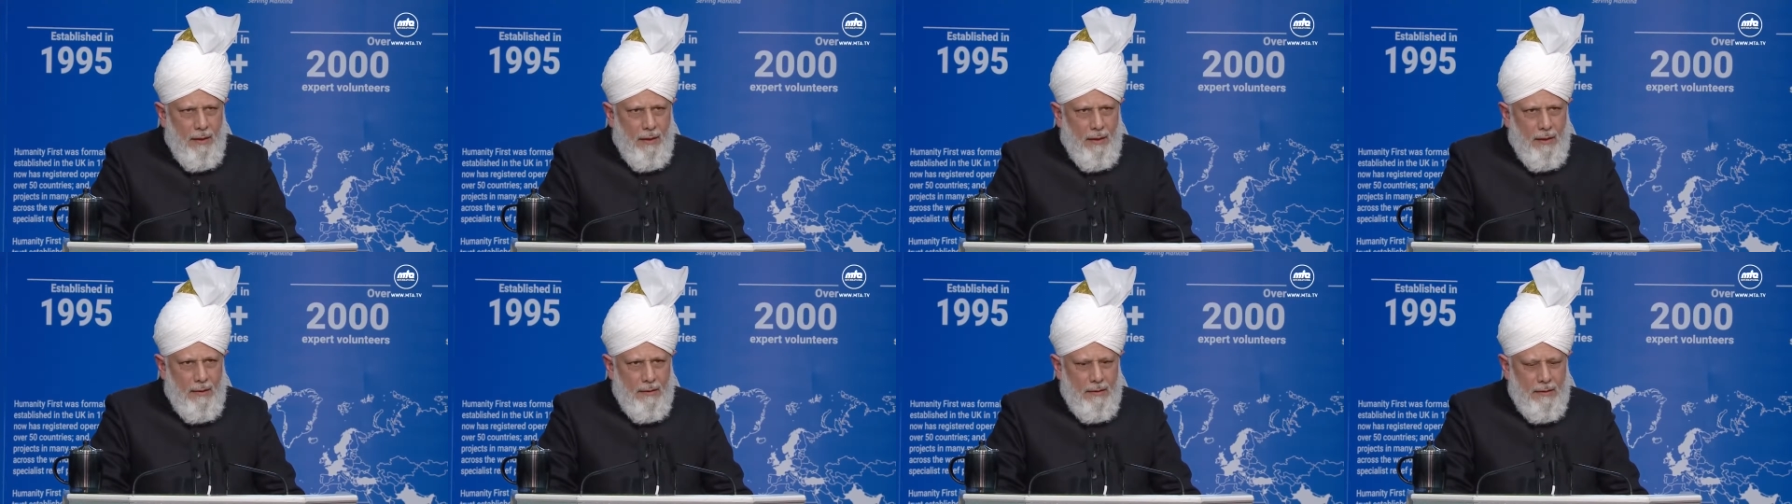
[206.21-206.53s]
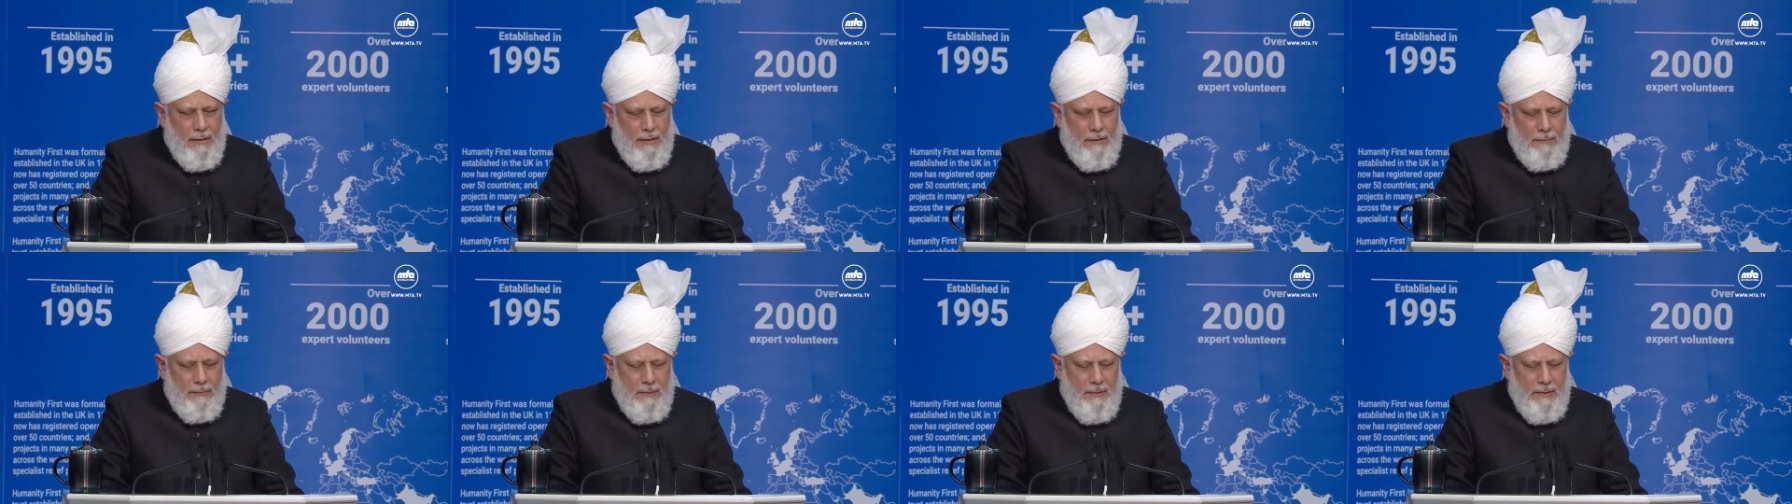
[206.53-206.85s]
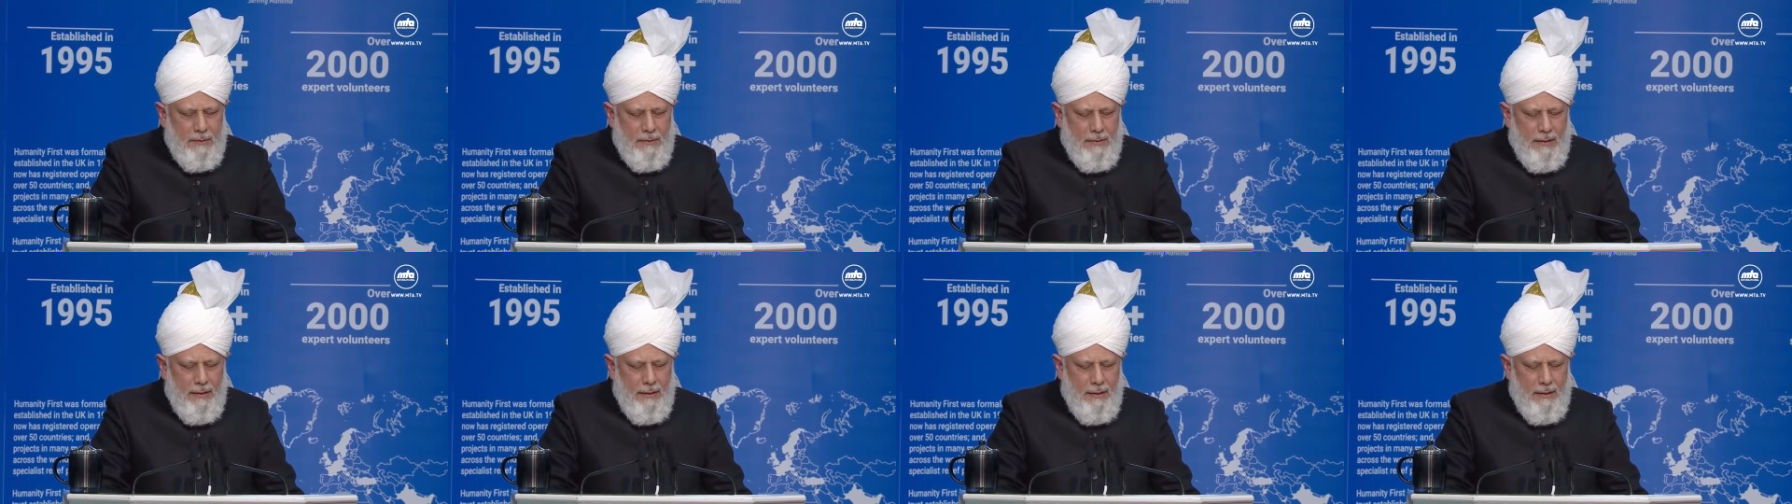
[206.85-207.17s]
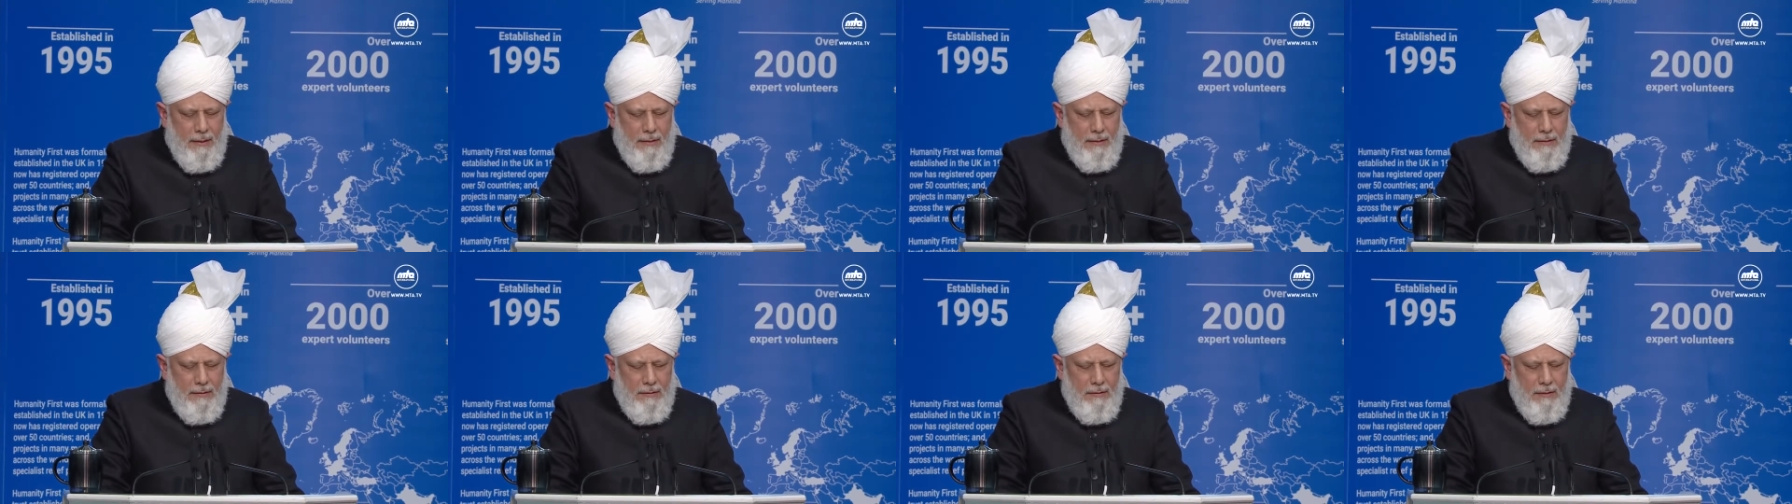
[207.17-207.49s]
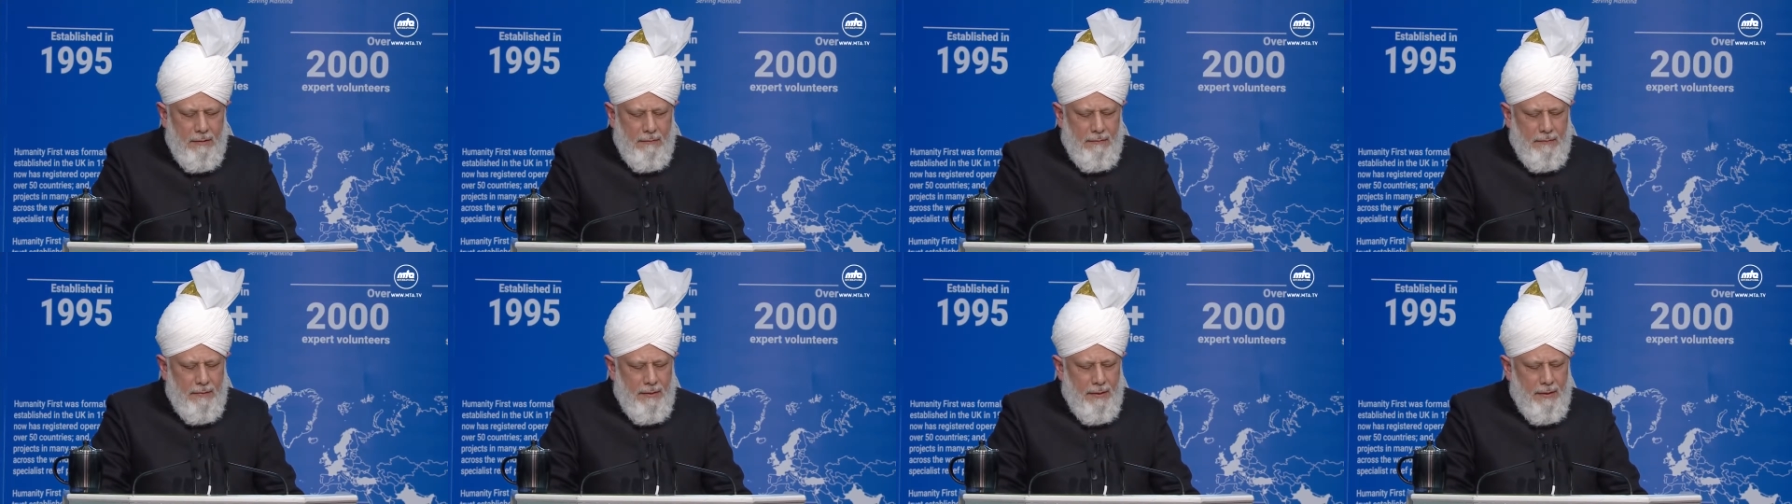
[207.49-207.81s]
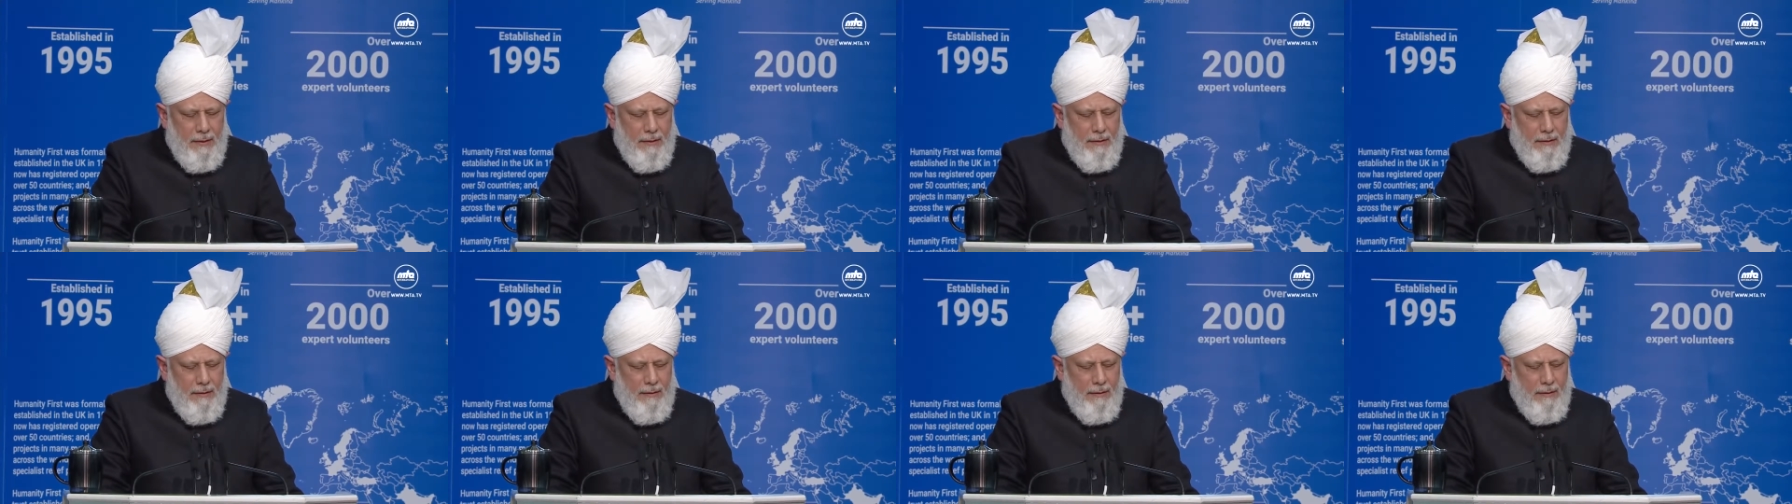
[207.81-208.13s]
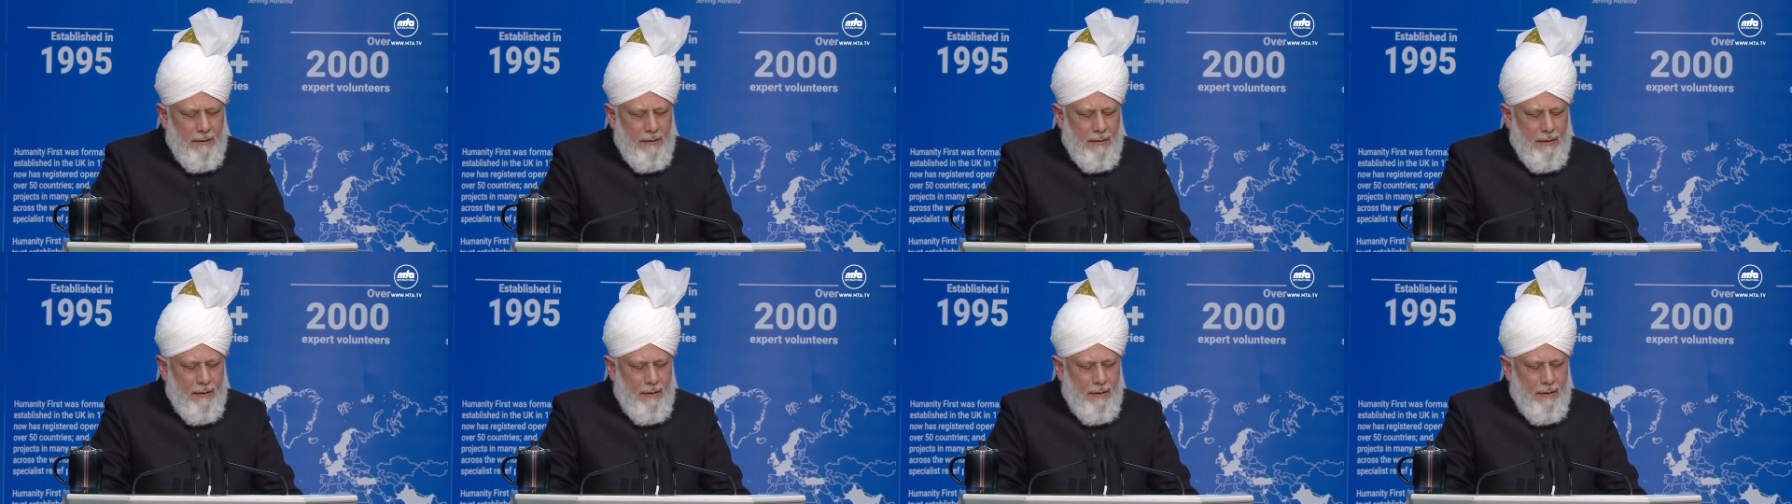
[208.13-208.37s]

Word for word: are desperately suffering